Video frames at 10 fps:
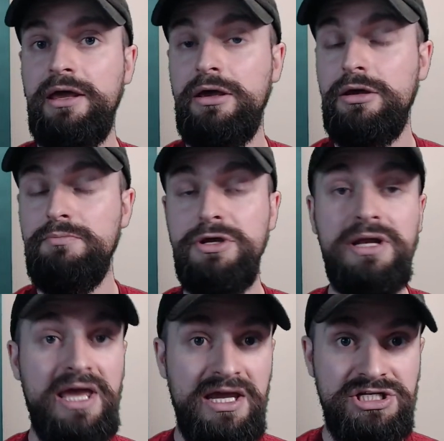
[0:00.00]

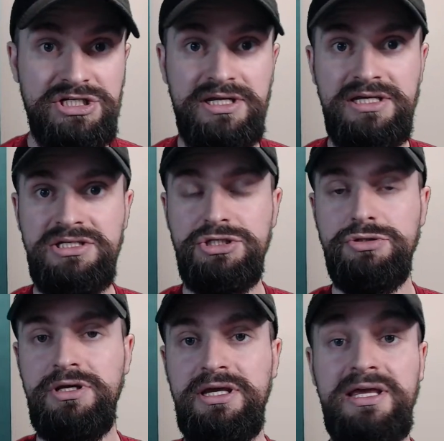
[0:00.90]
communication
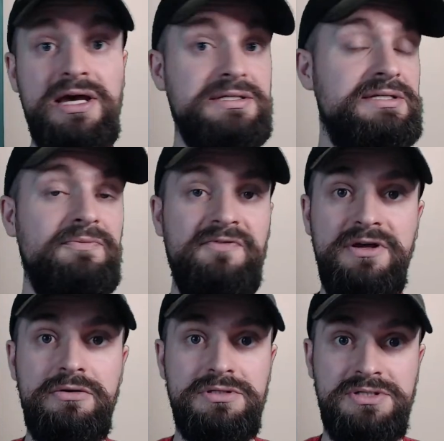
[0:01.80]
history, custom
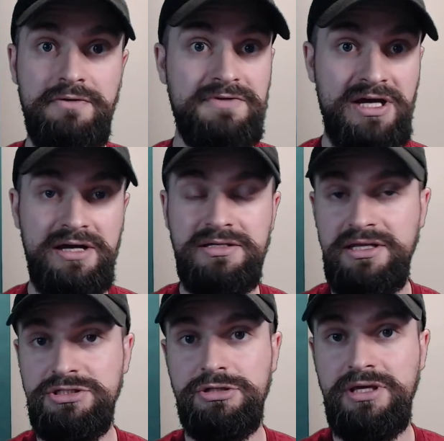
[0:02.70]
fields of data
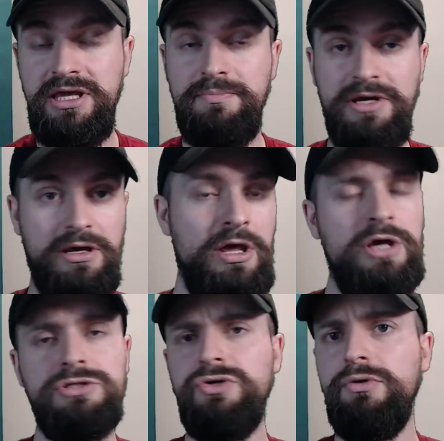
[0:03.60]
that you're keeping.
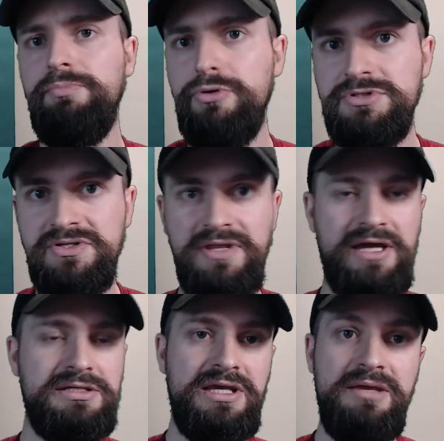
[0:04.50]
Do reports on
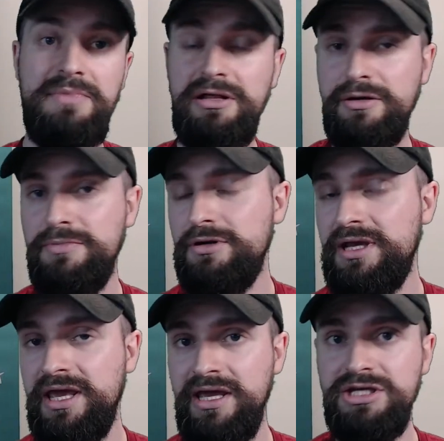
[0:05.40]
that, email
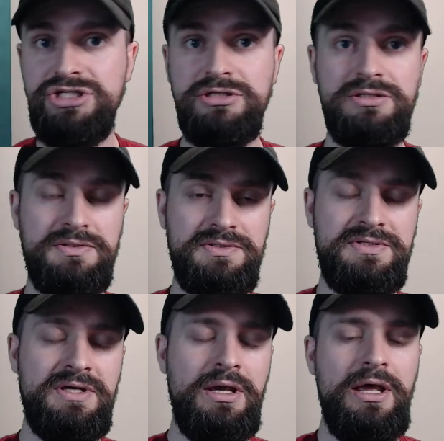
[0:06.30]

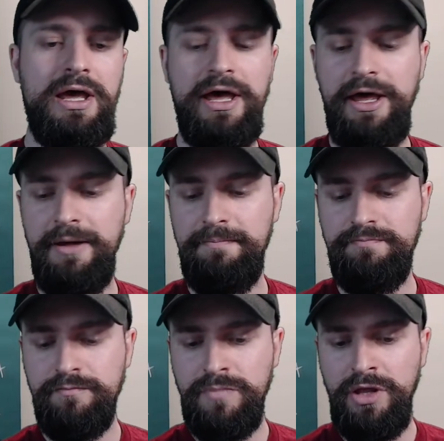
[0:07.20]
communications.
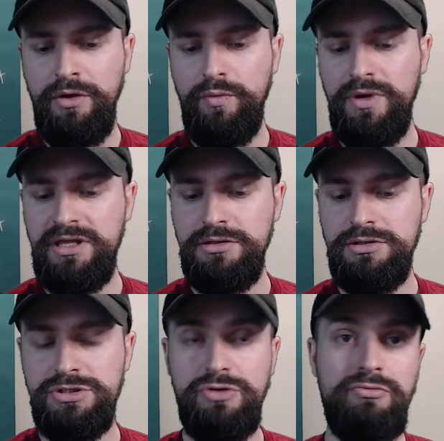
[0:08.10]
We
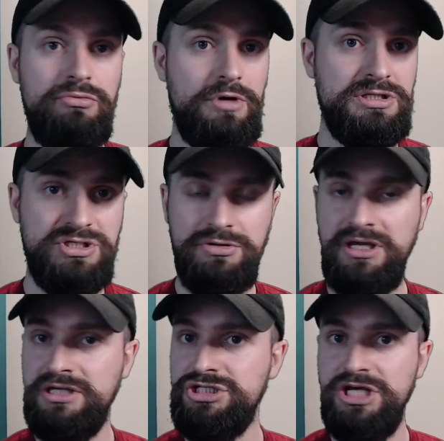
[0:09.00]
can do
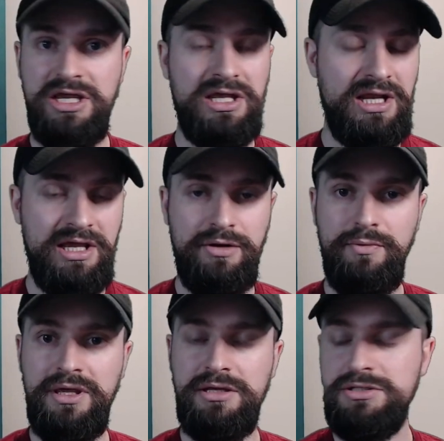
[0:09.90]
rostering and checking in.
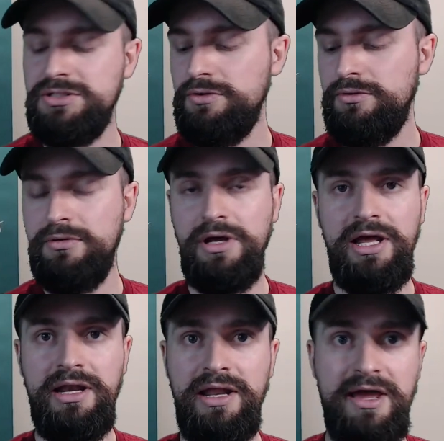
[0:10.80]
We can do
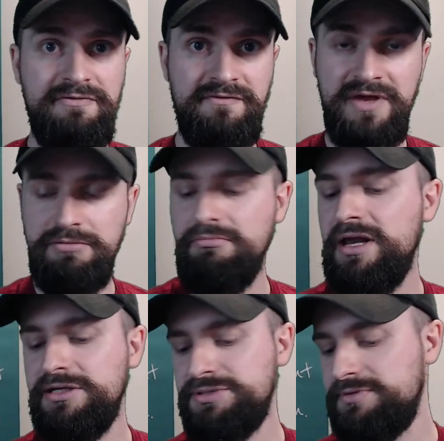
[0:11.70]
live event
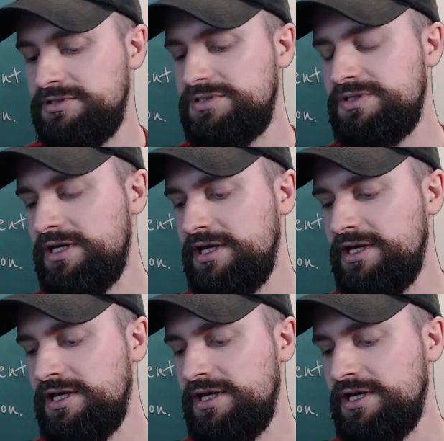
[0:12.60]
management.